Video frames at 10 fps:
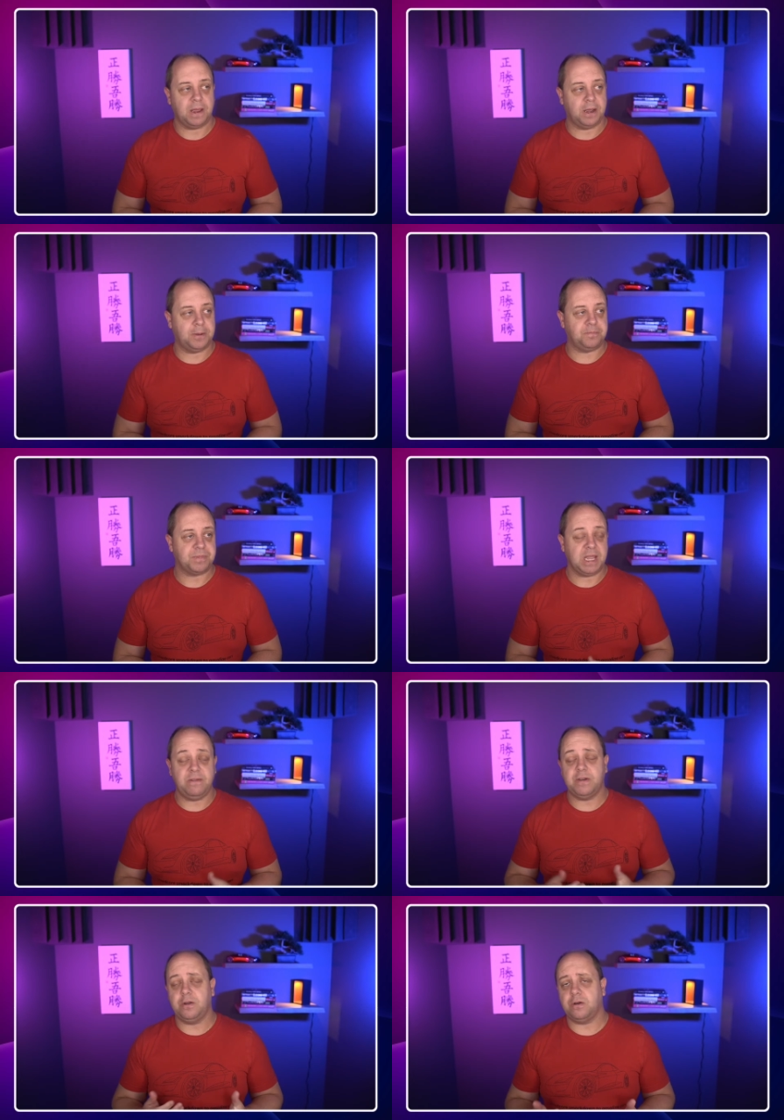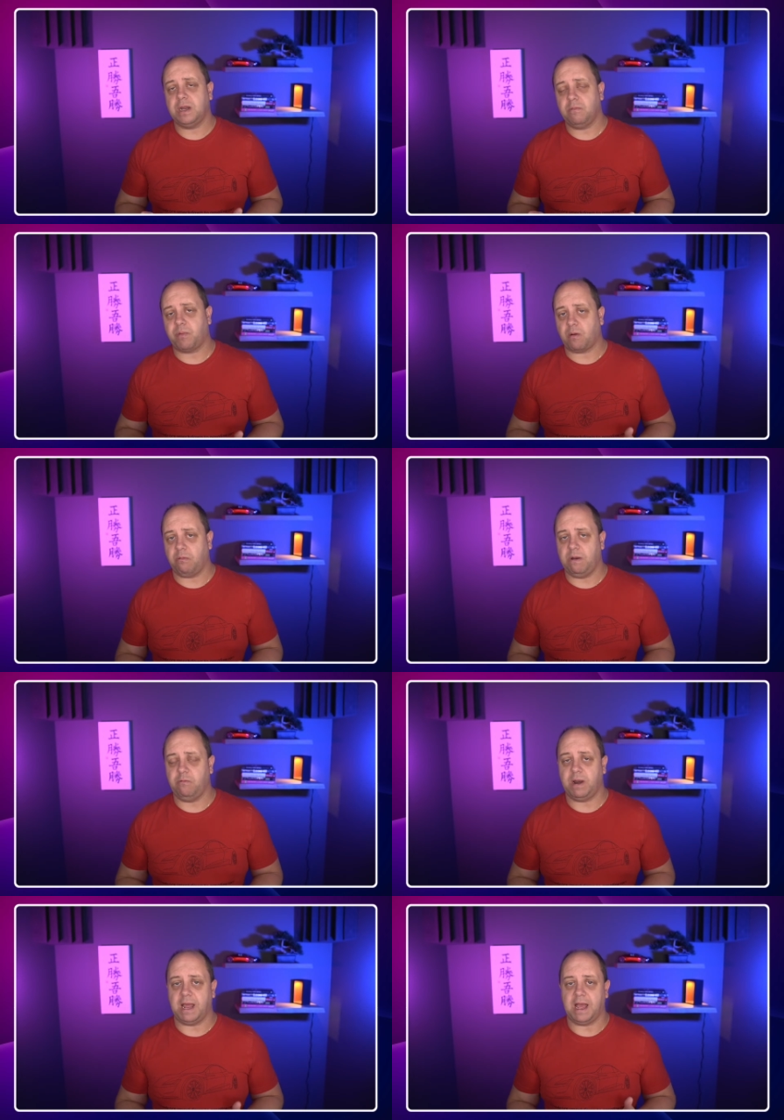Um, even though they probably
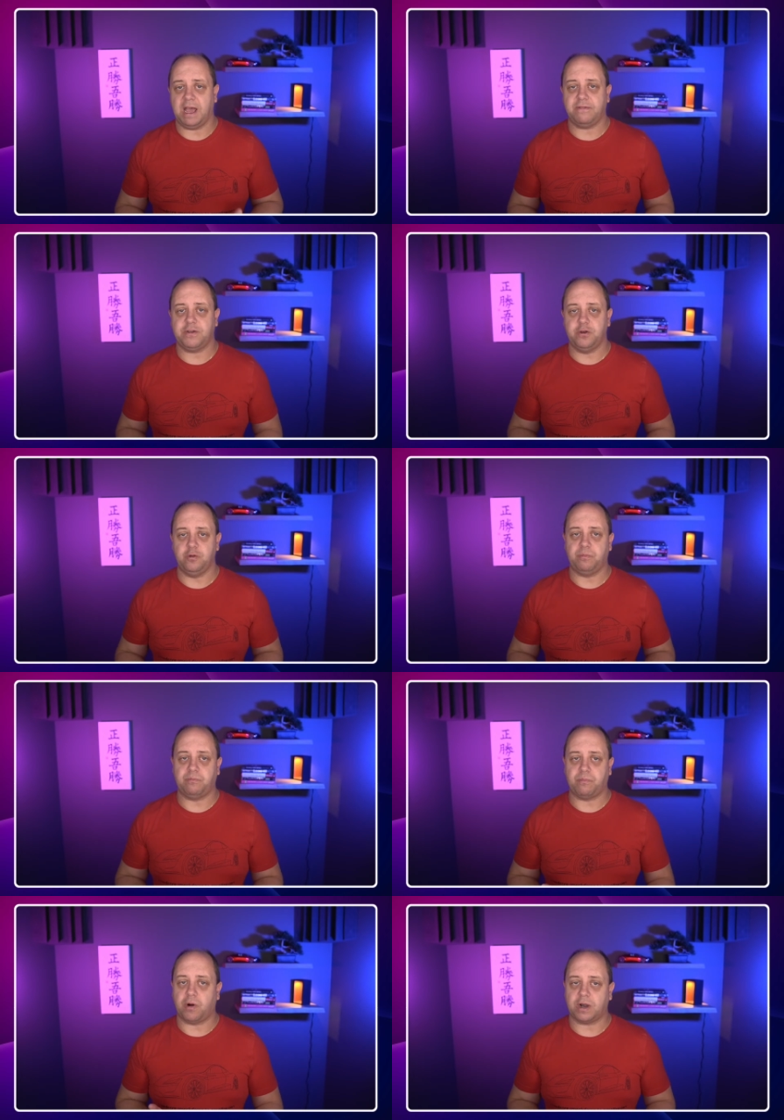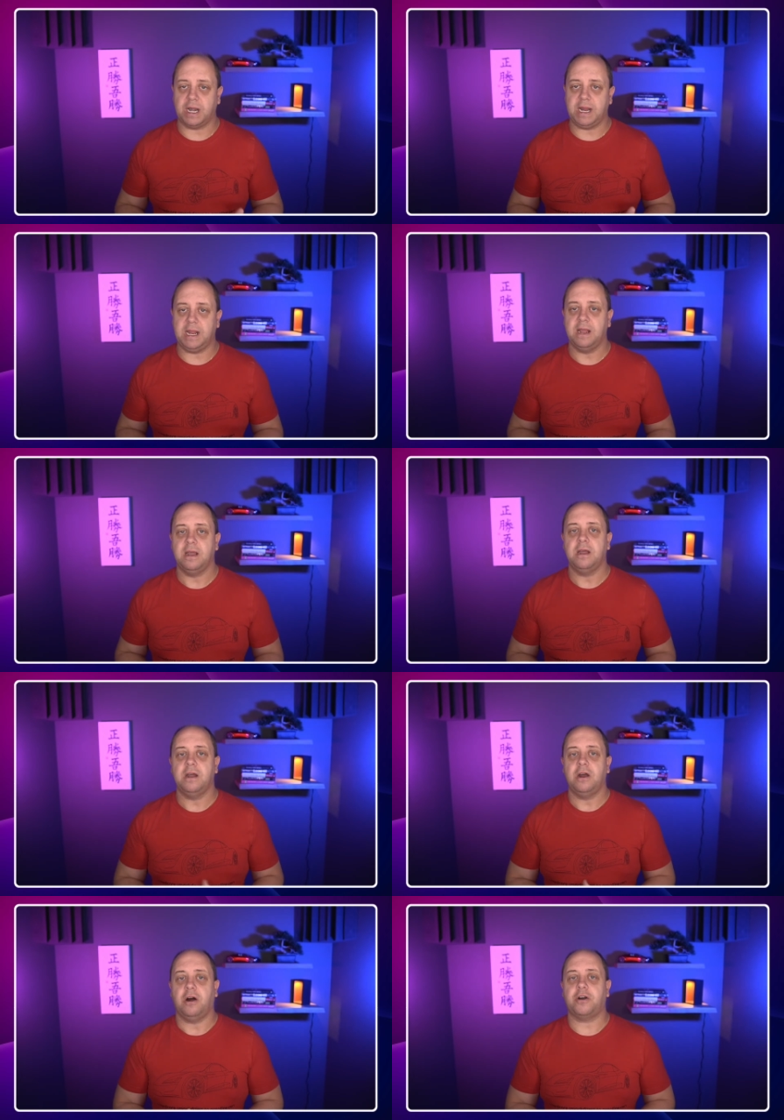will have to do partly
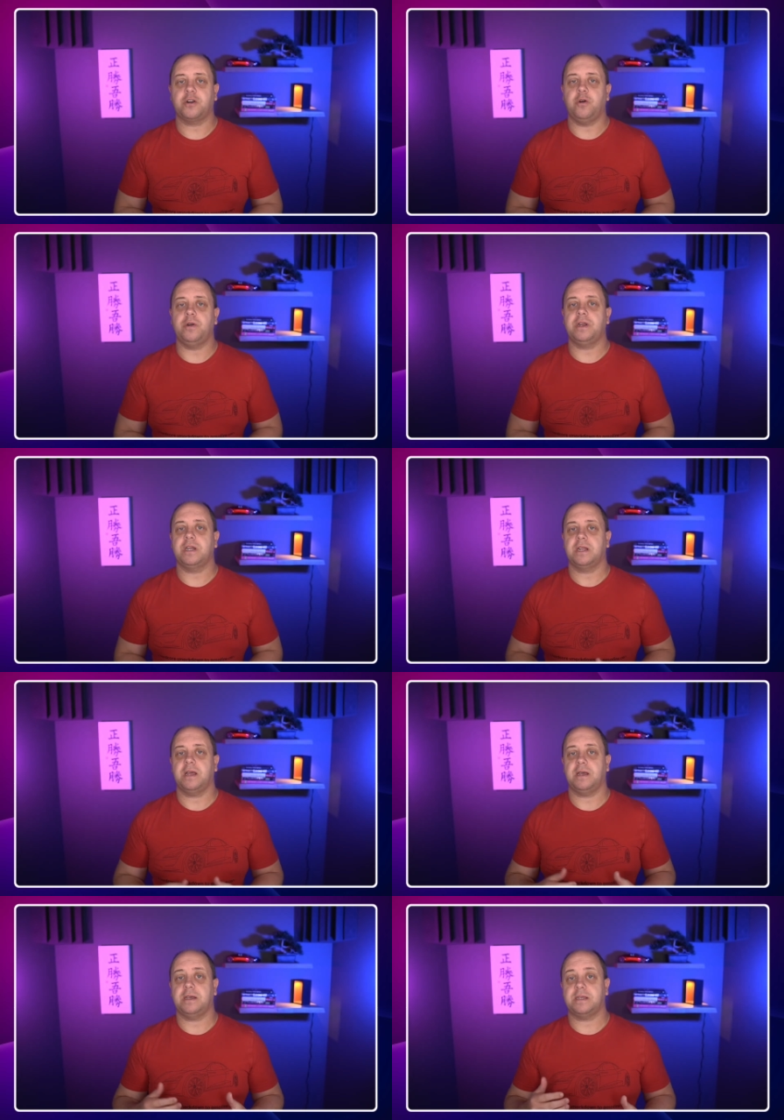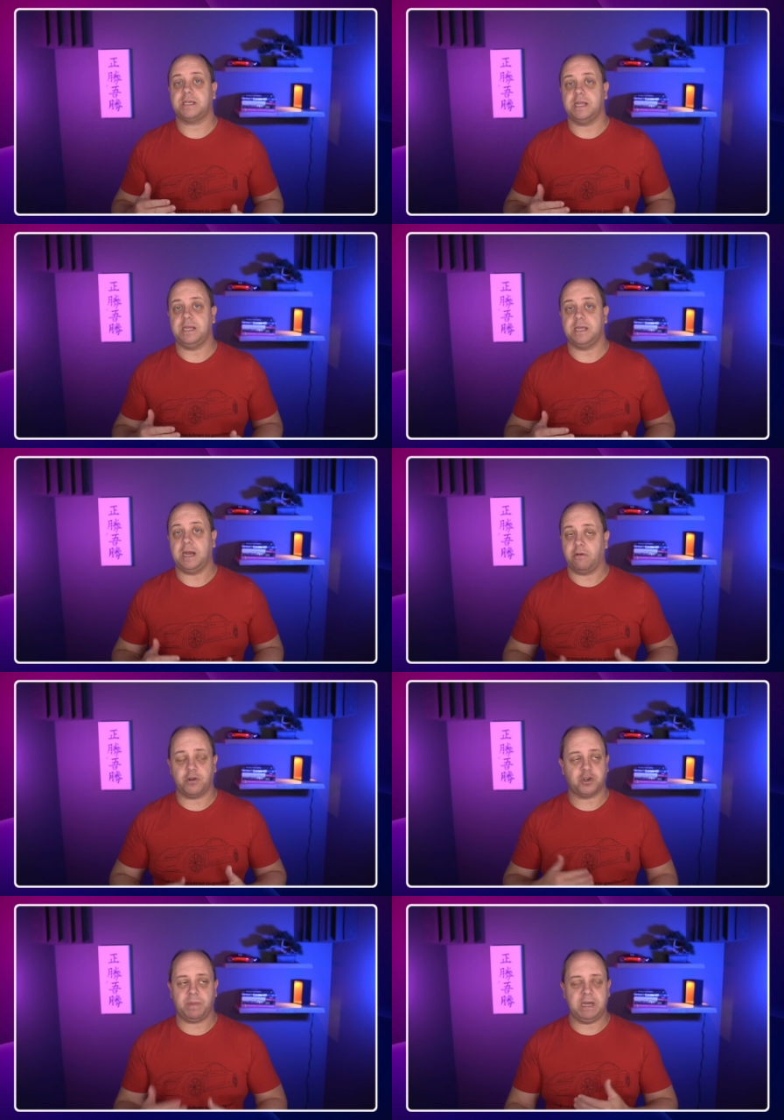hard coded, uh, since there
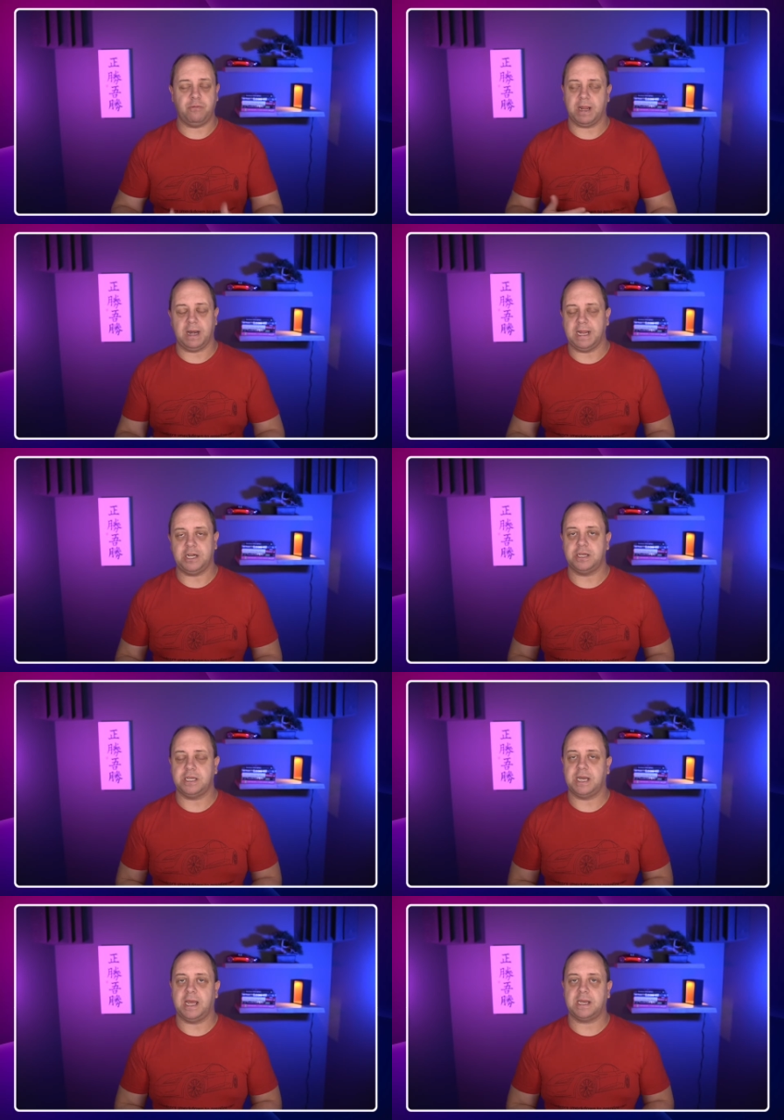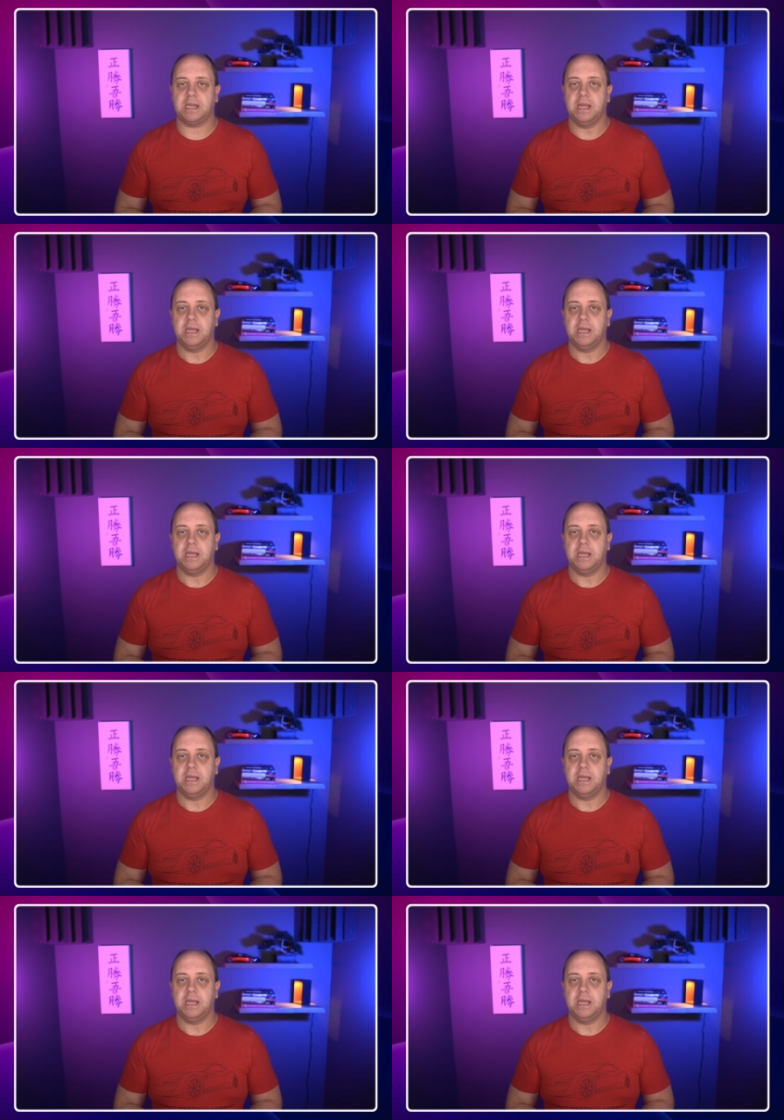are so many regulations that